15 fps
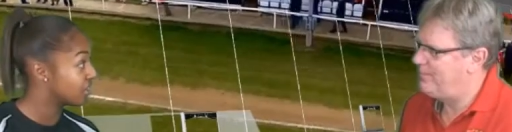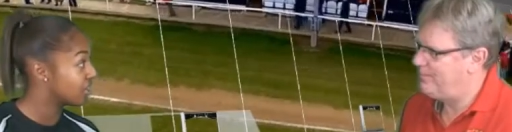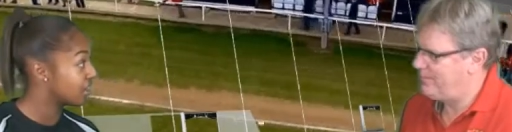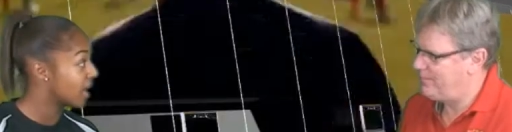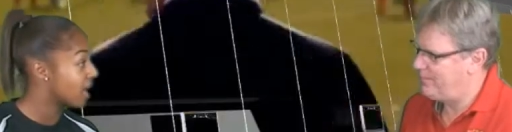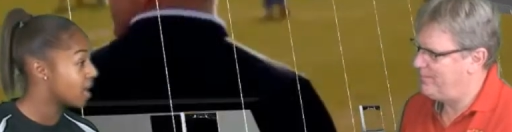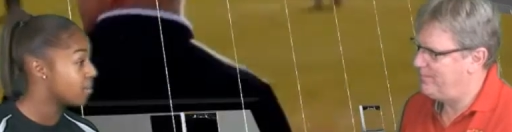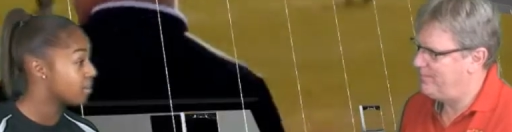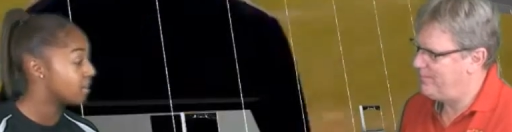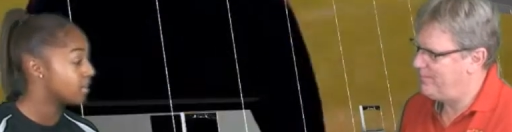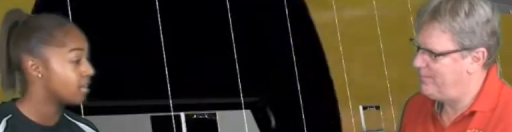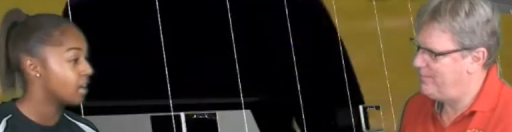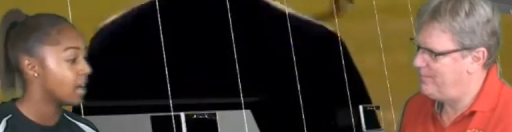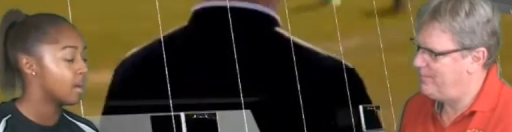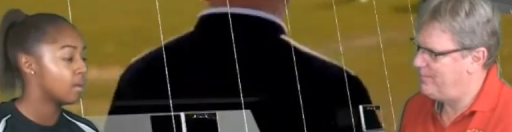Speaker 1: a game,
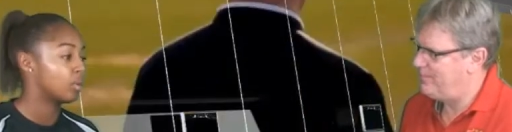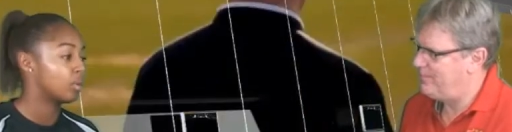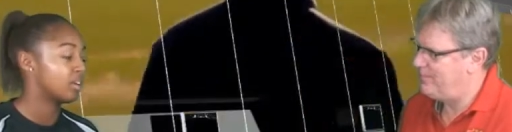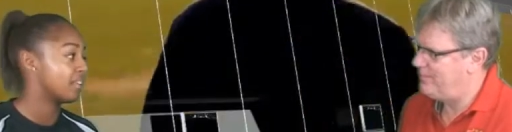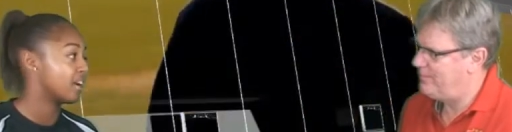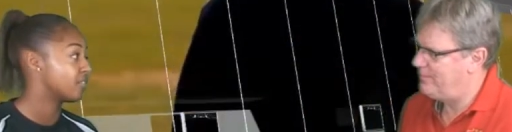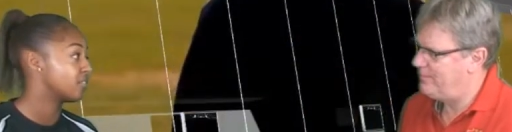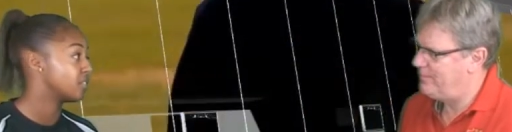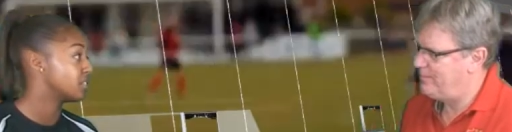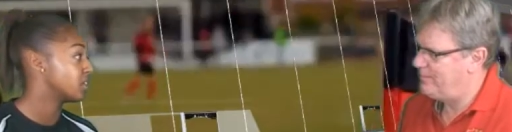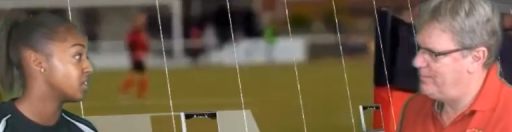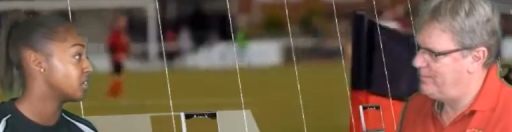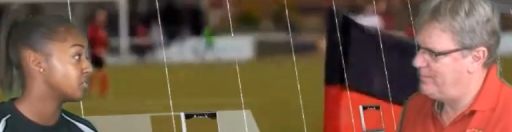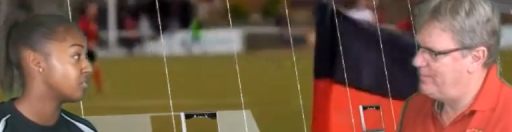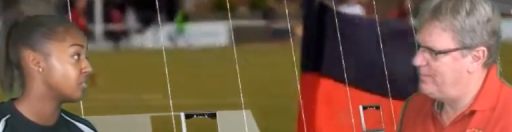and uh, one of our
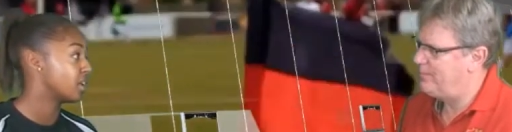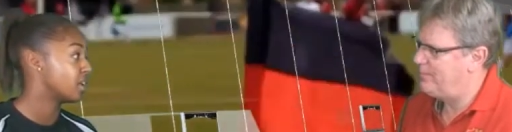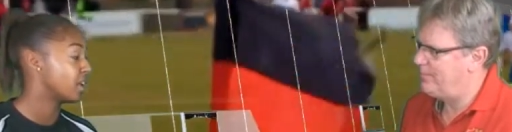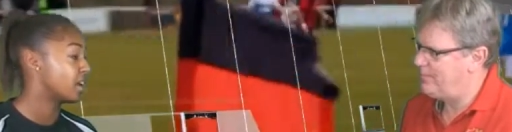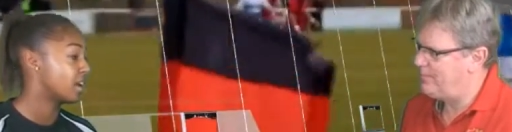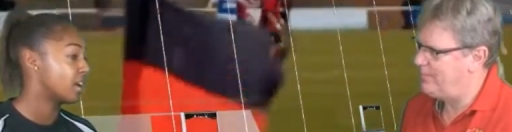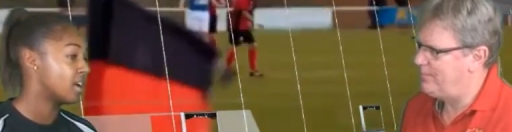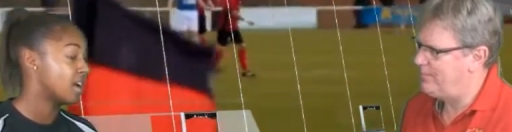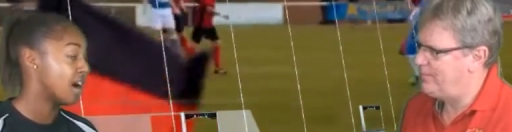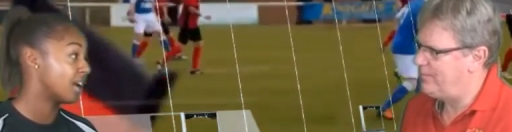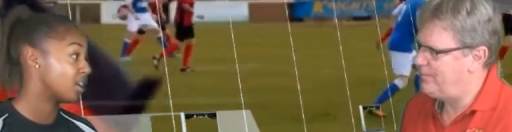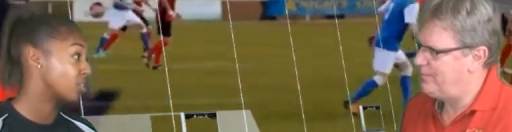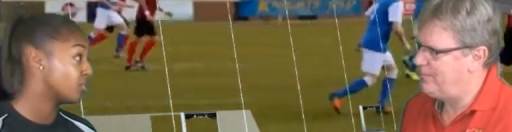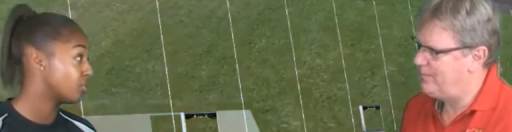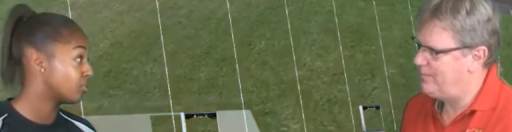physios from Villa had a
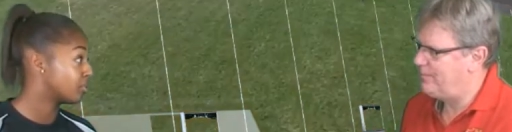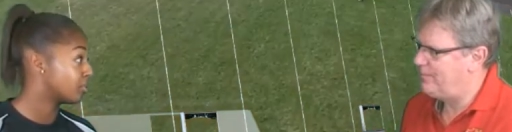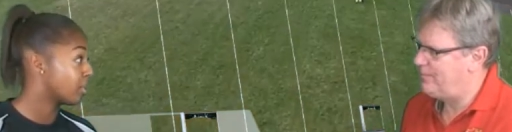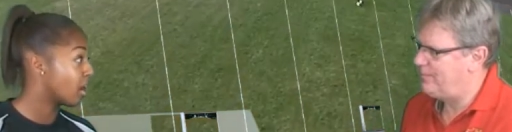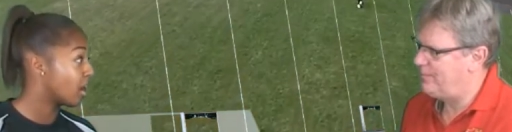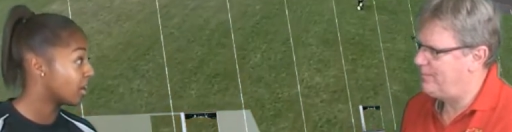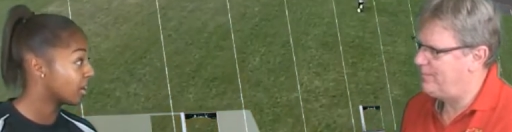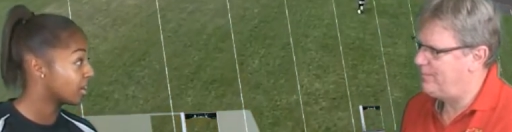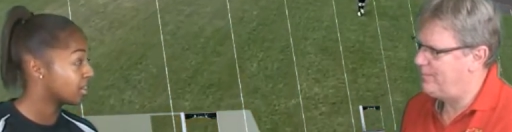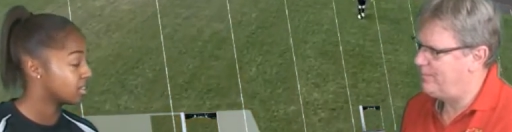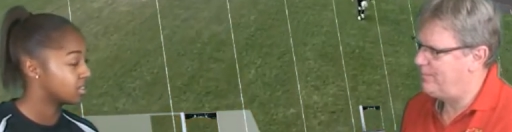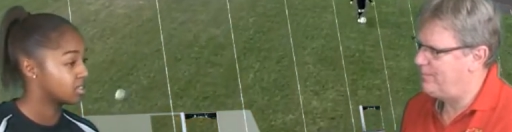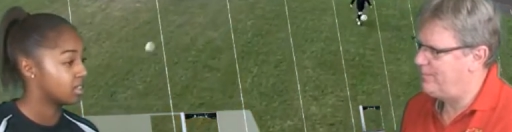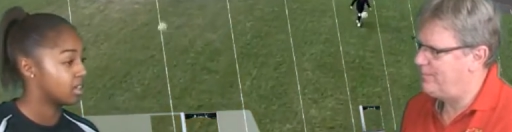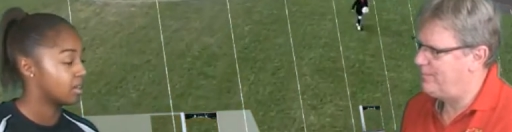call from
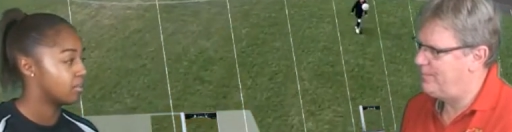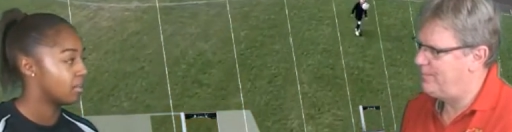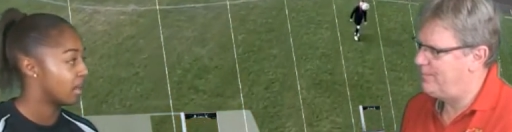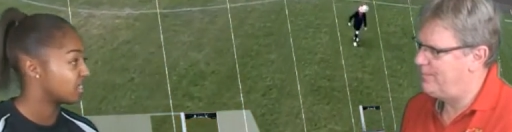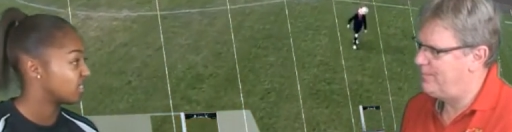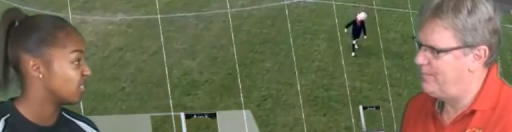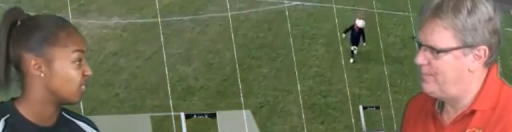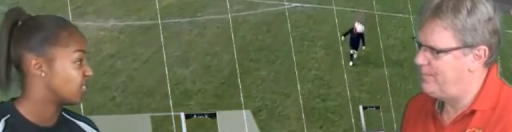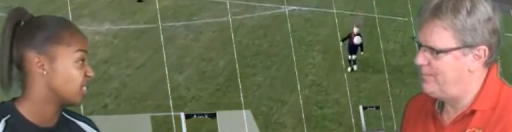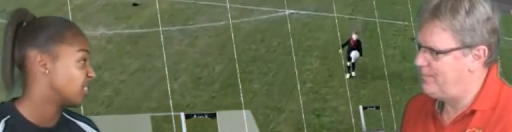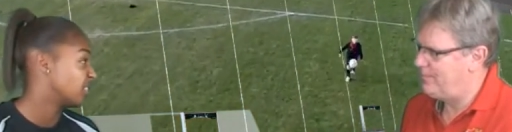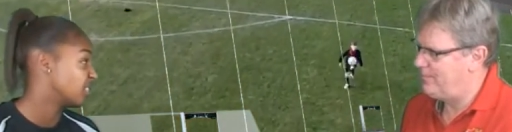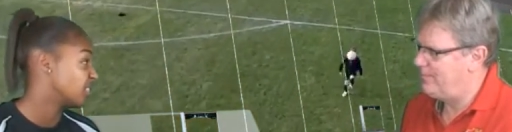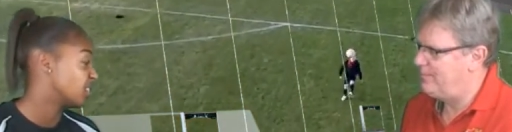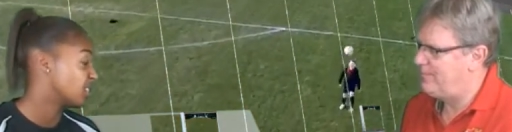Marcus um, asking for a
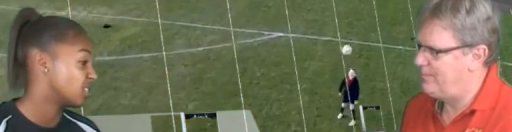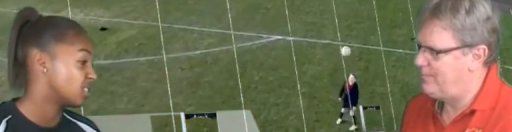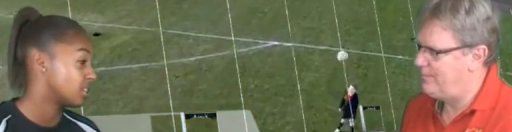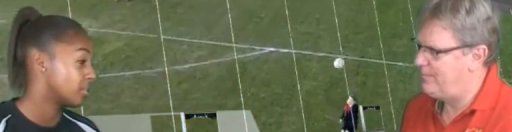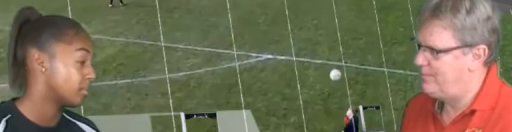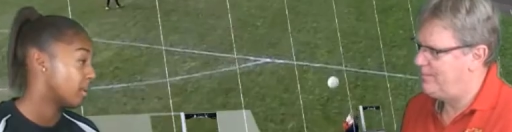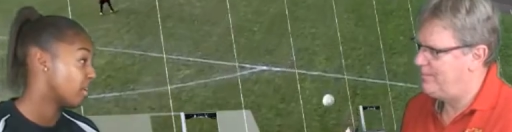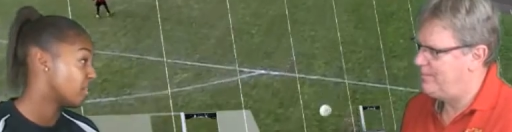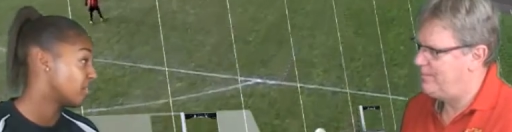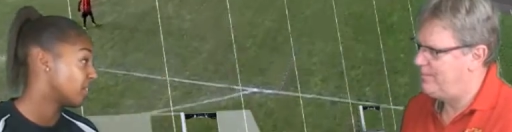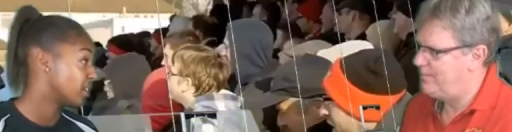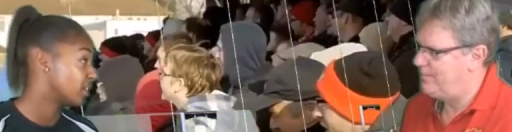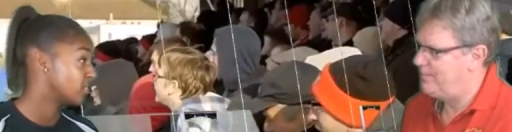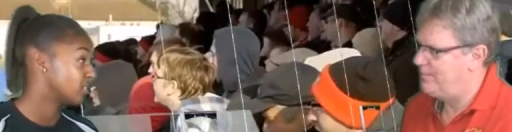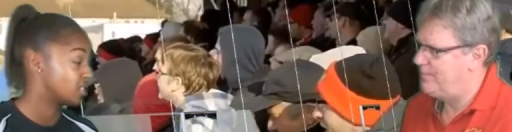physio to come over
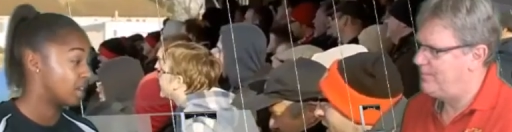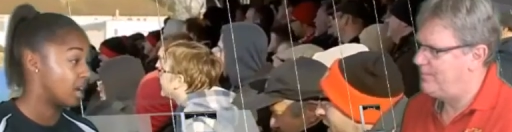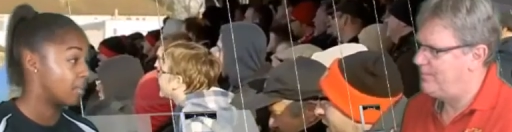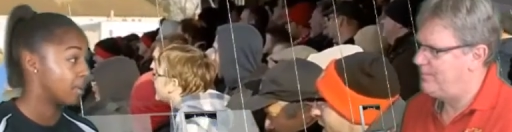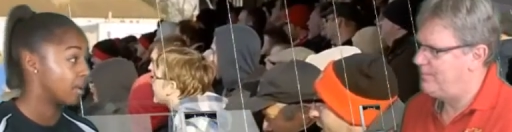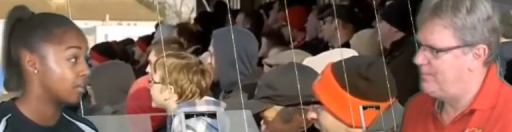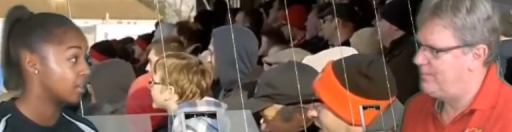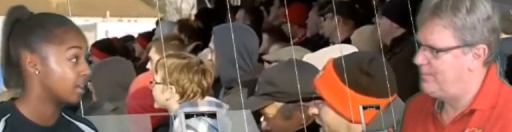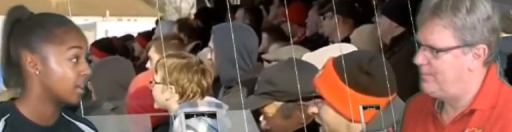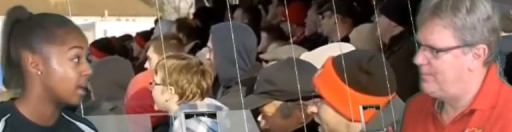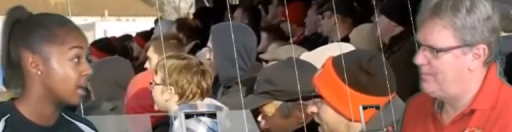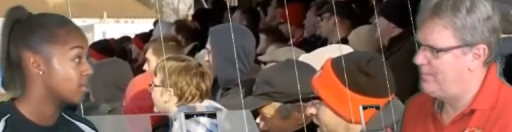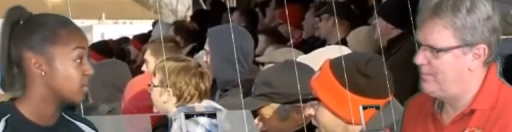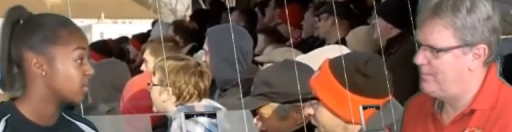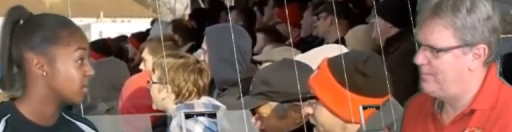and just help out with the
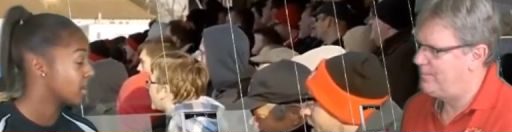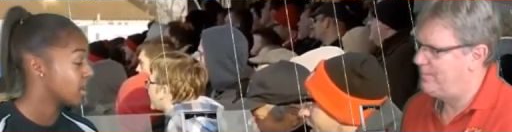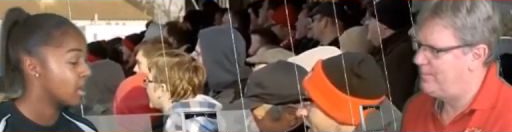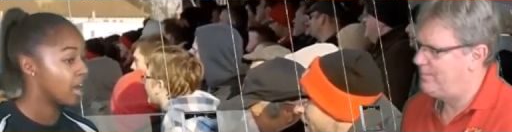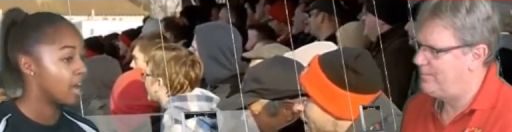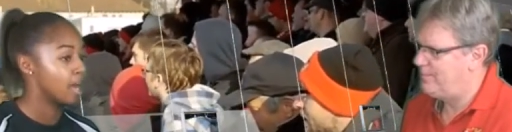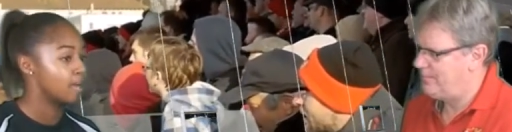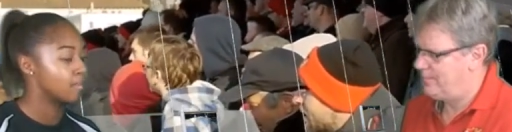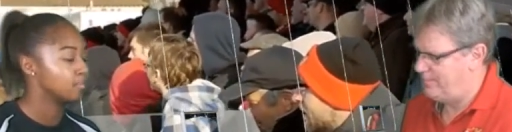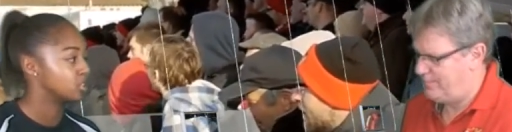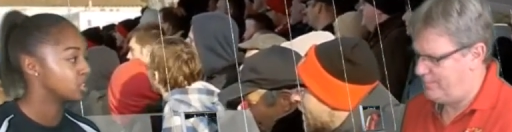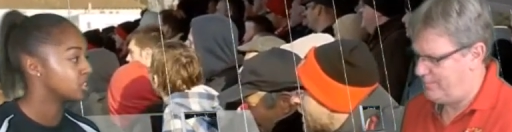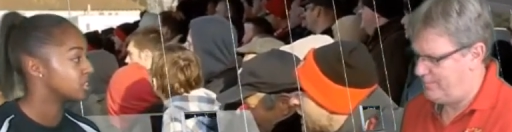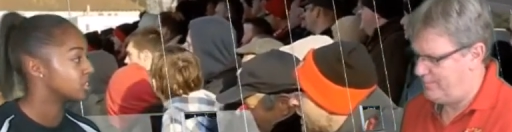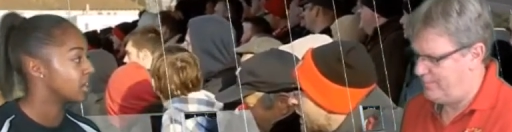game, um,
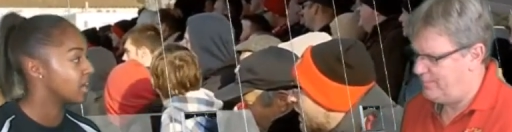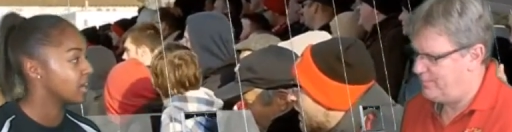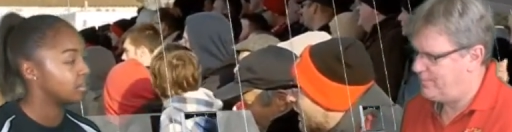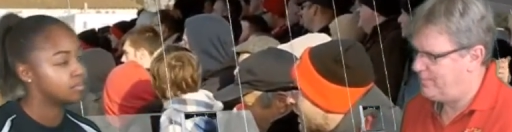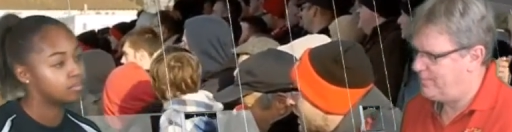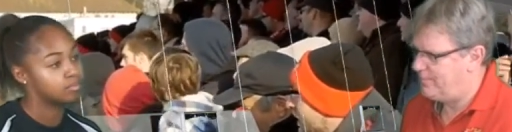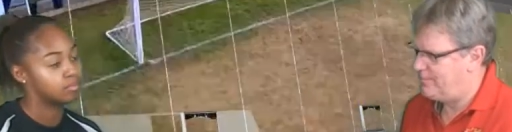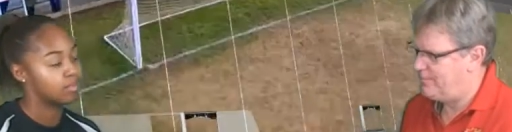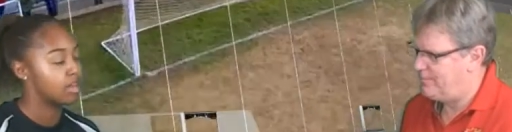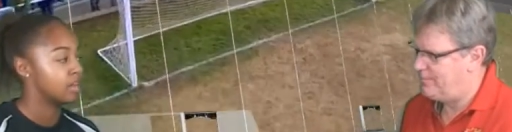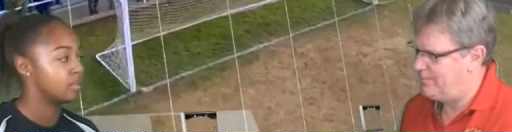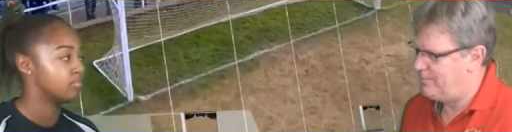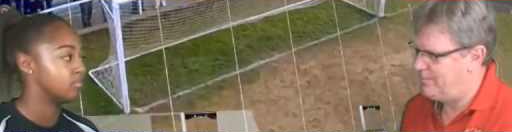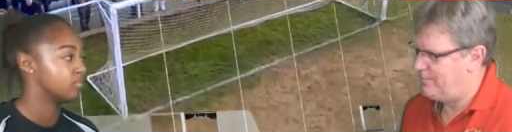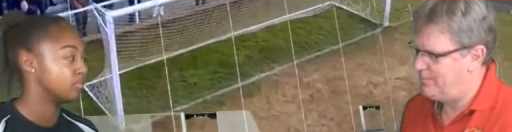just because our
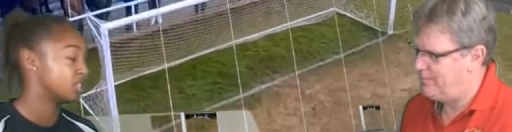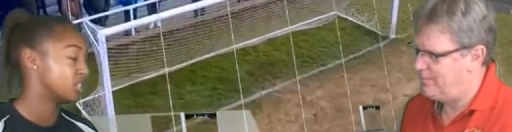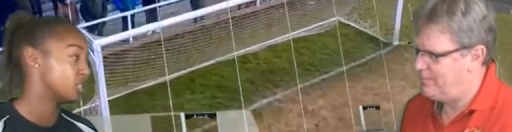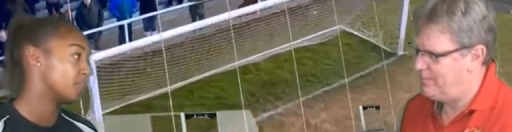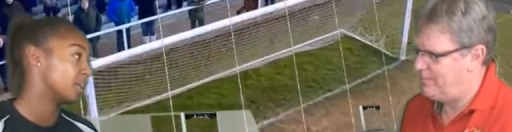um, Richard